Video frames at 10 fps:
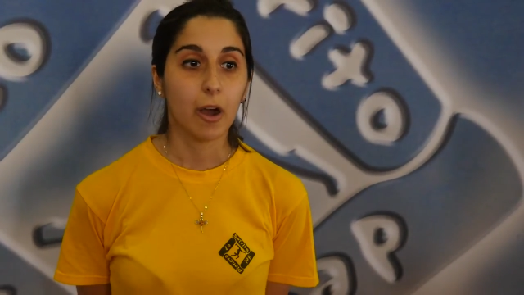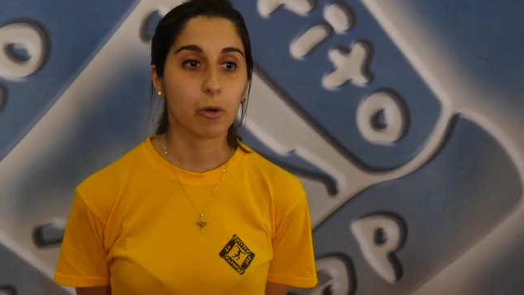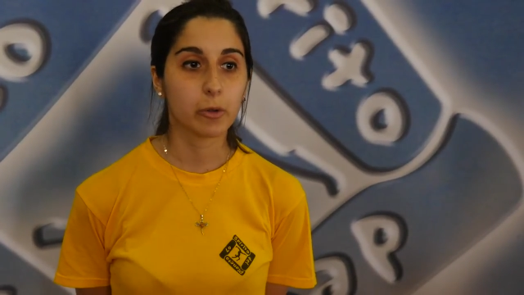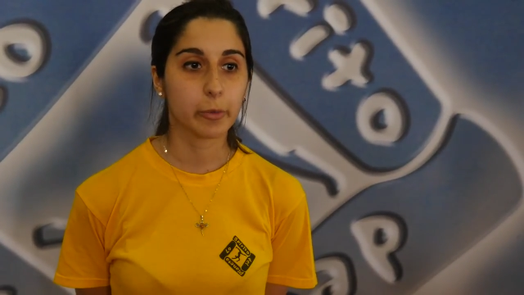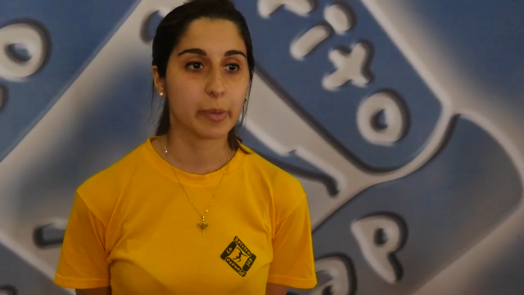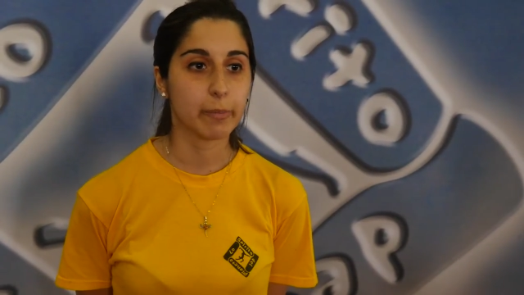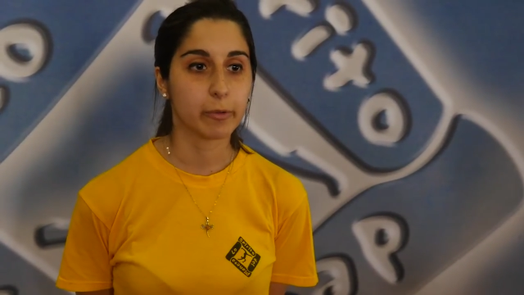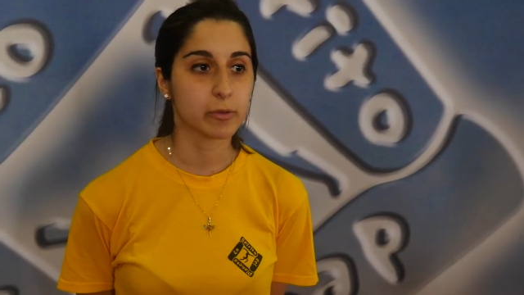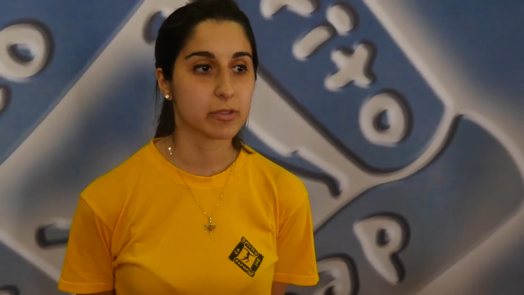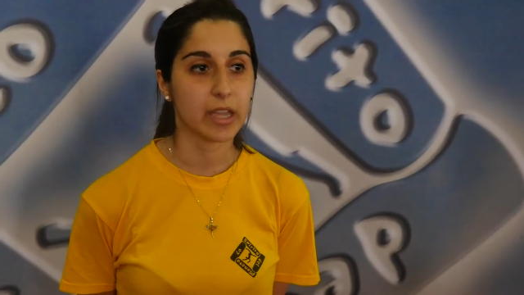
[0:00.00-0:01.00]
all the
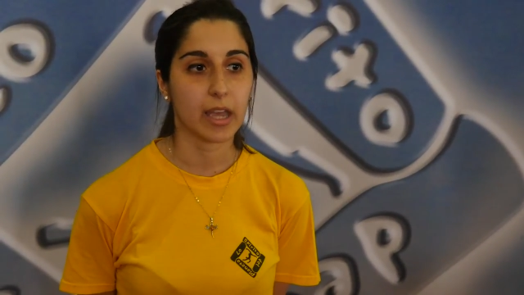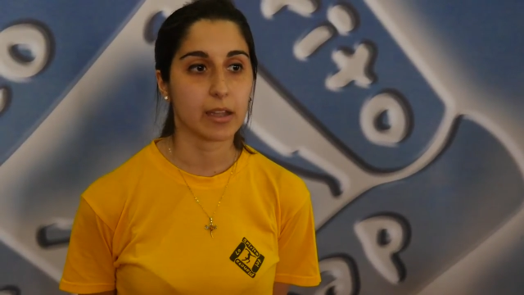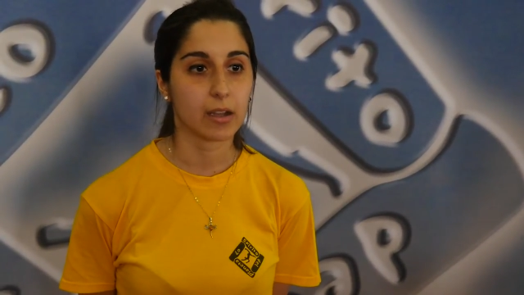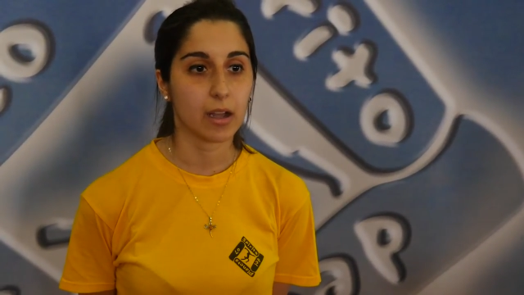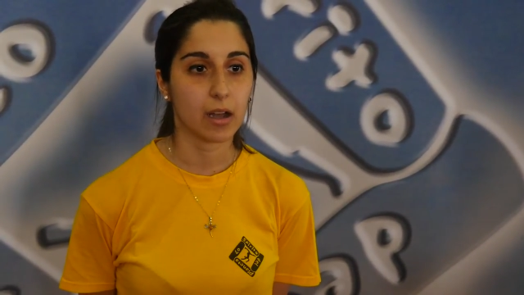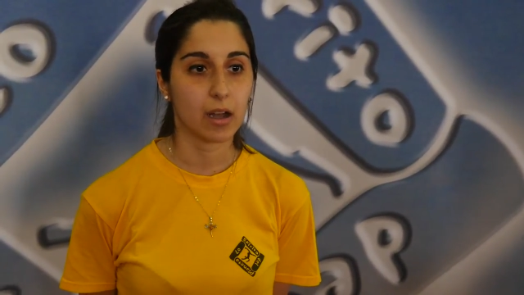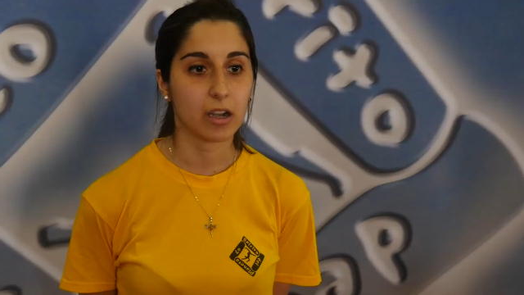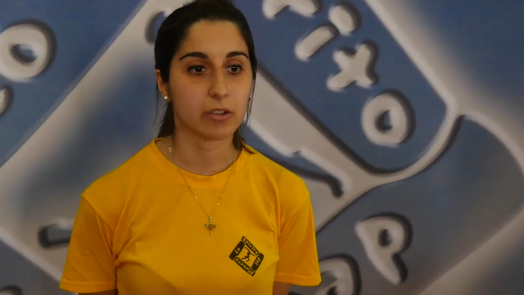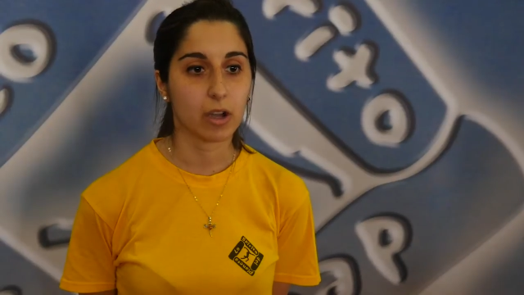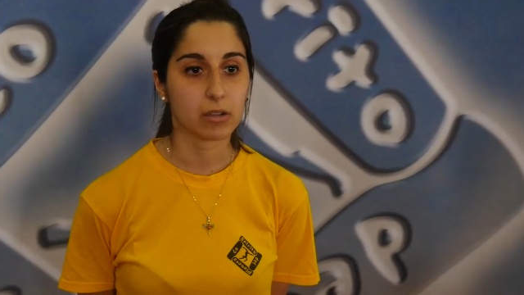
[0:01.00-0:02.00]
peoples that
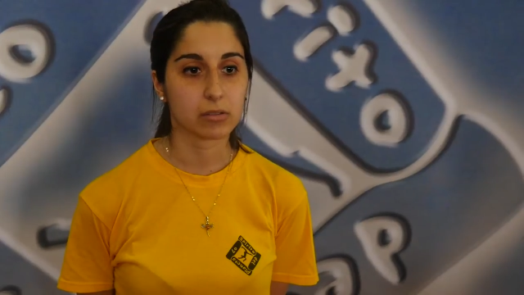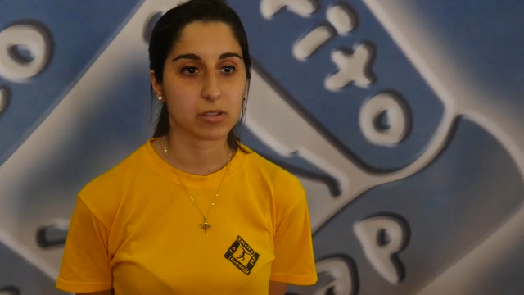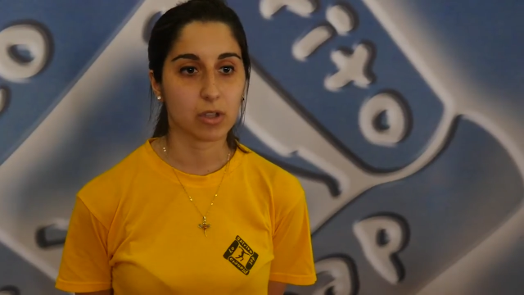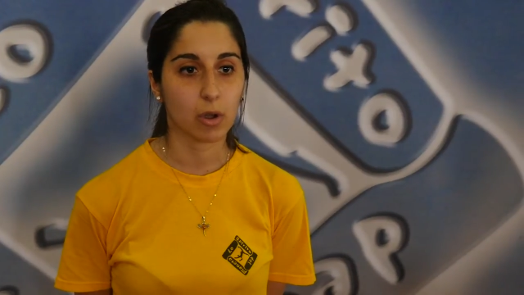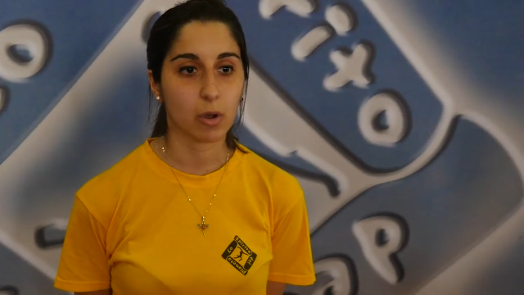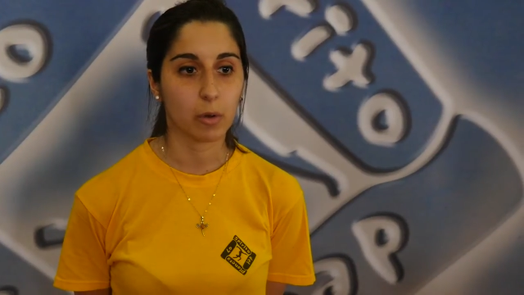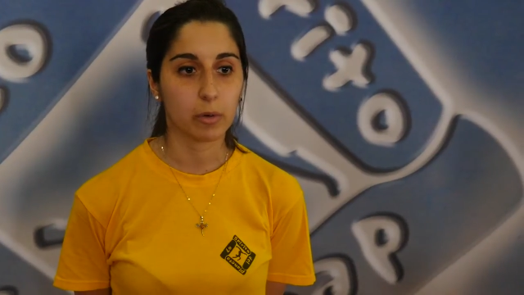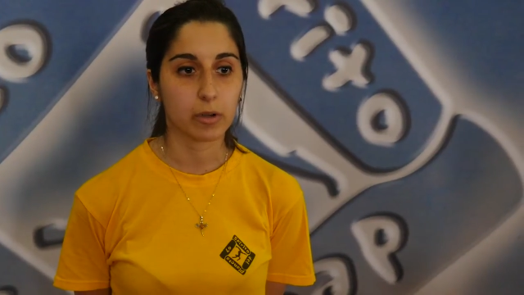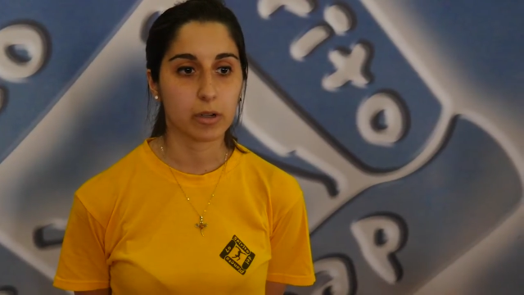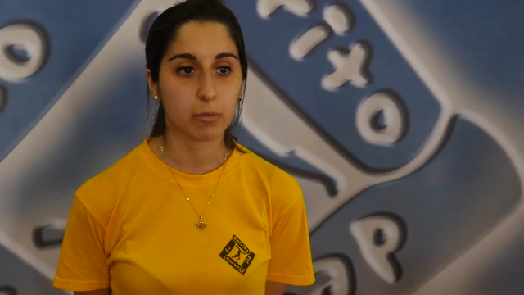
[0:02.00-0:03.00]
are not
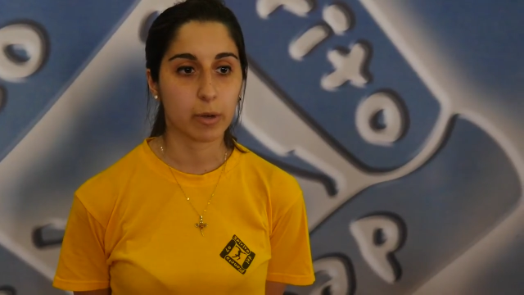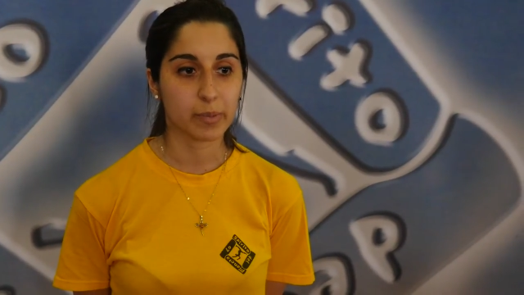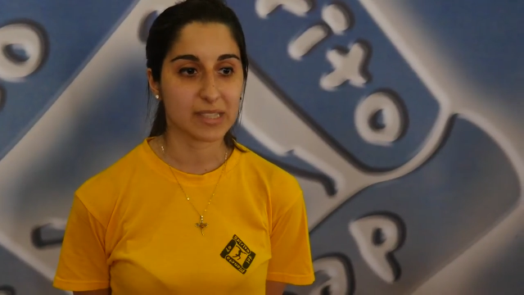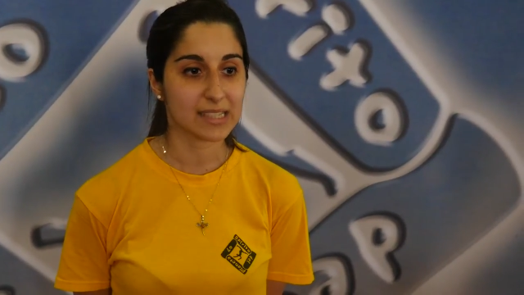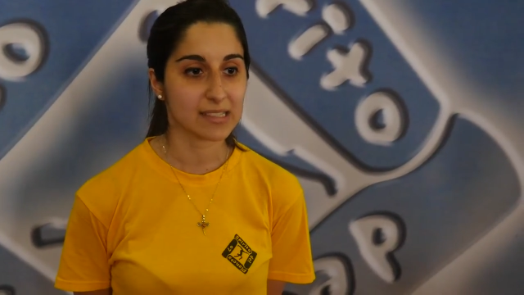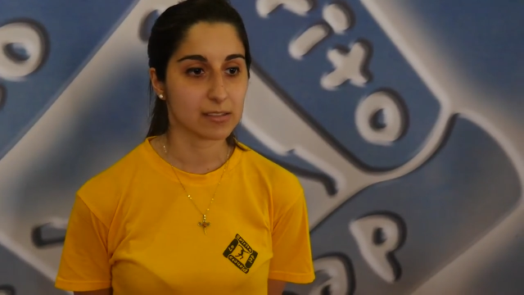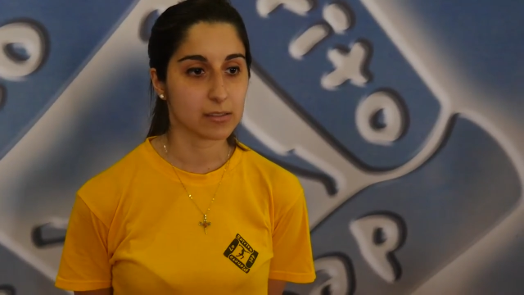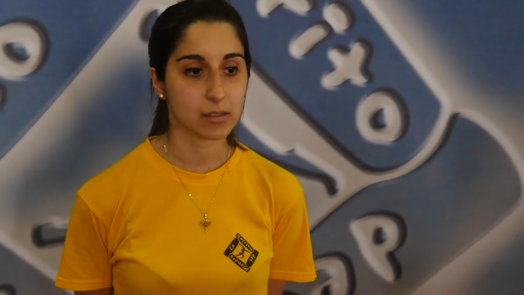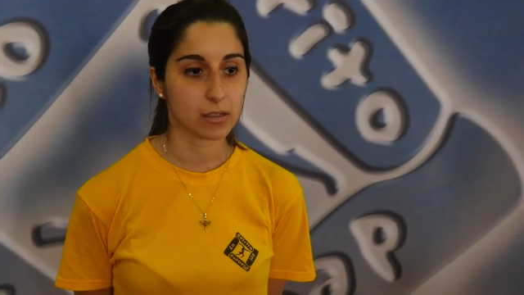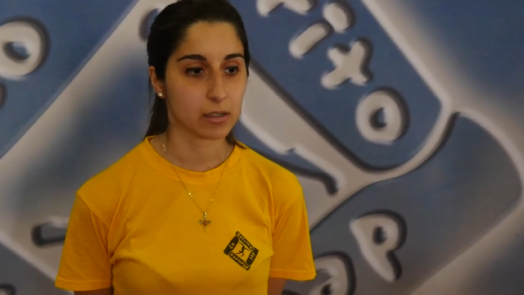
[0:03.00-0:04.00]
so
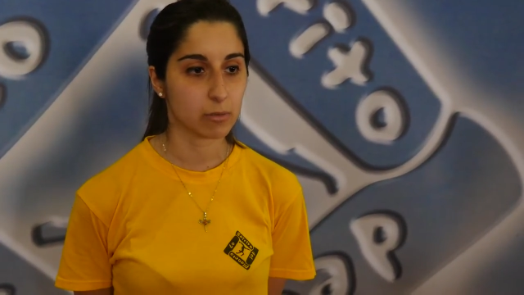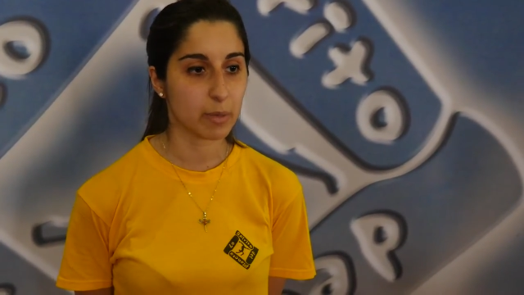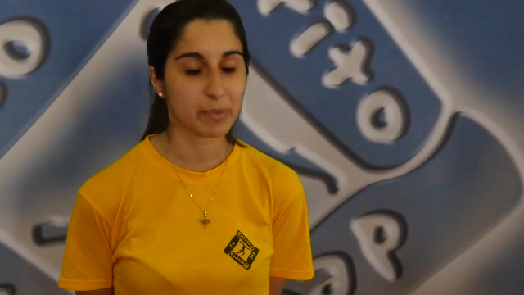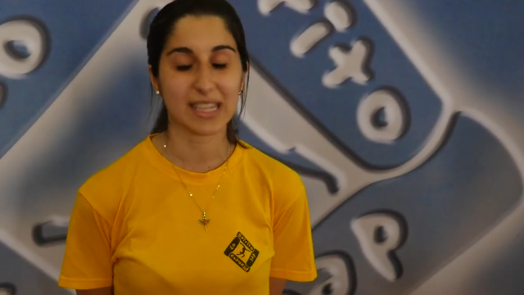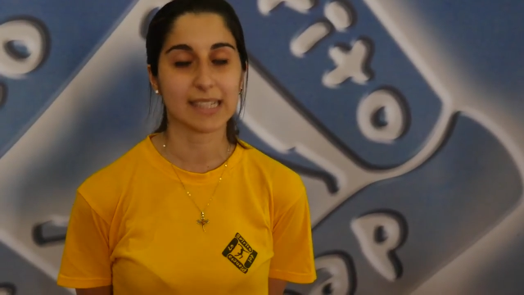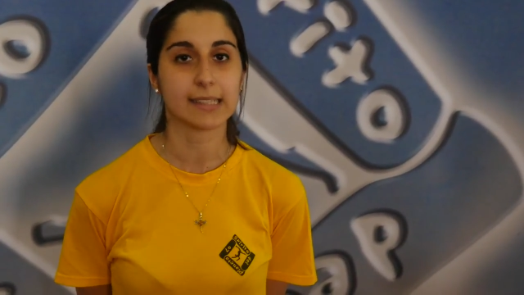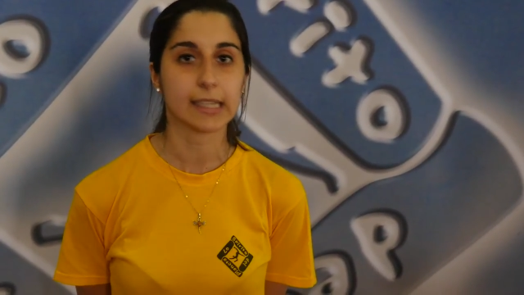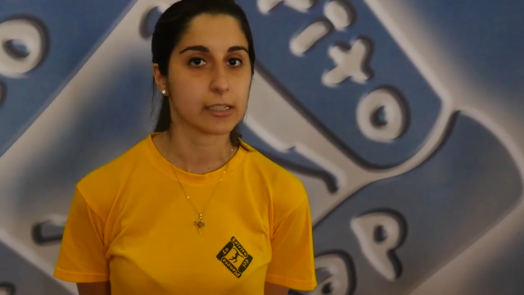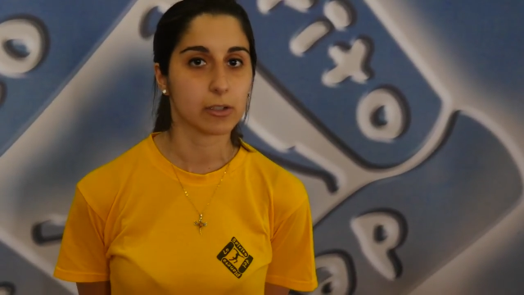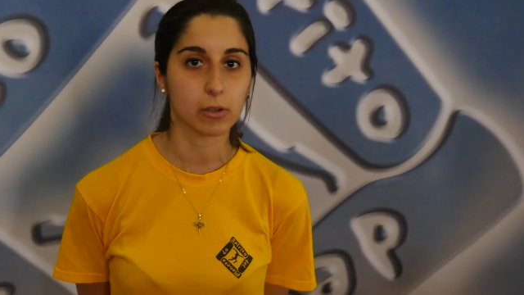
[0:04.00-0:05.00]

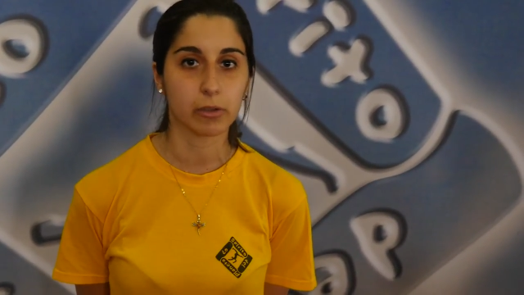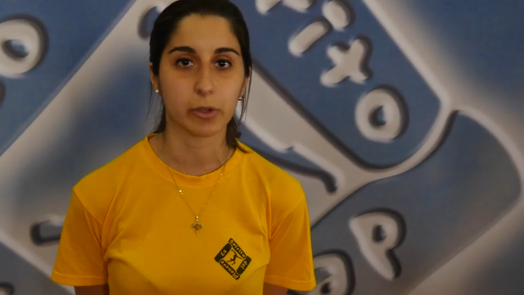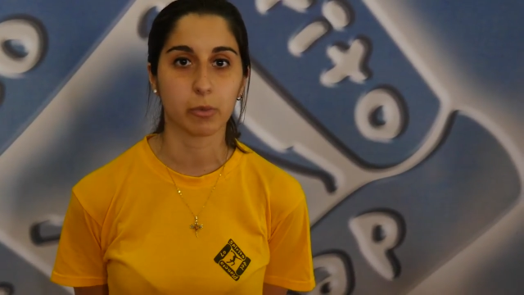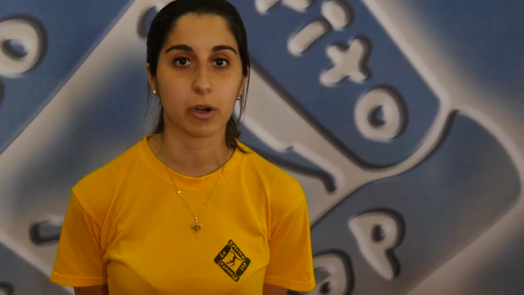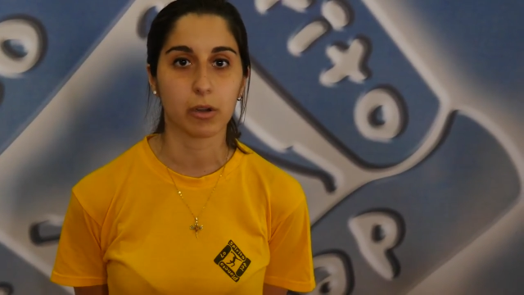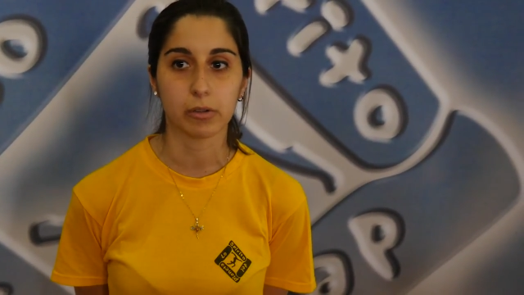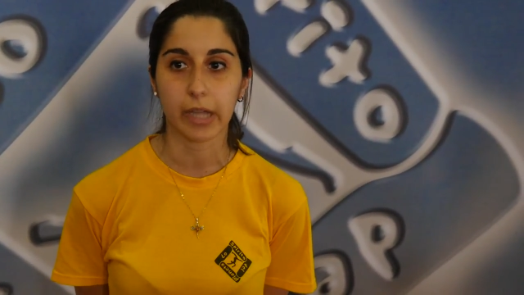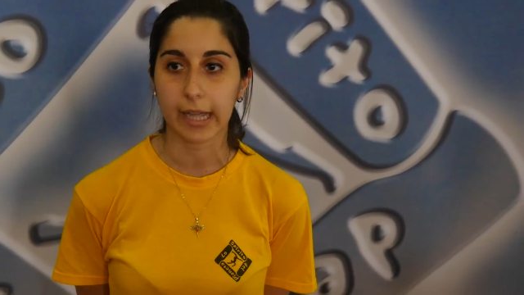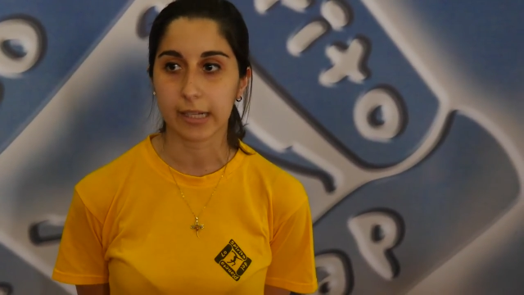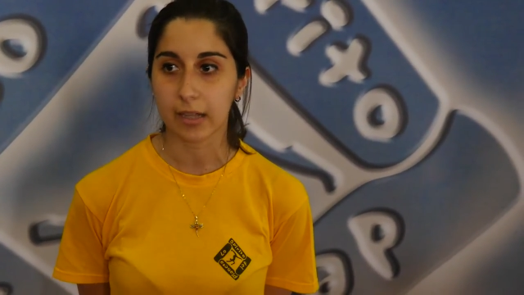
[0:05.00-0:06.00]
represented all over the world.
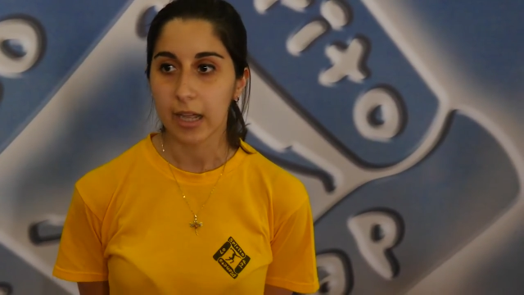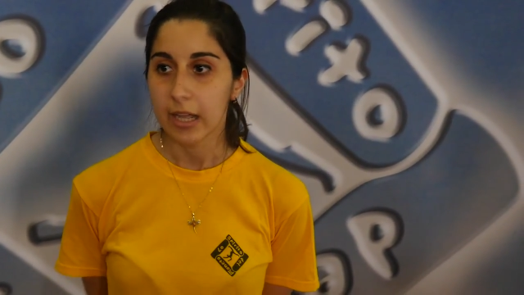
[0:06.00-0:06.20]
And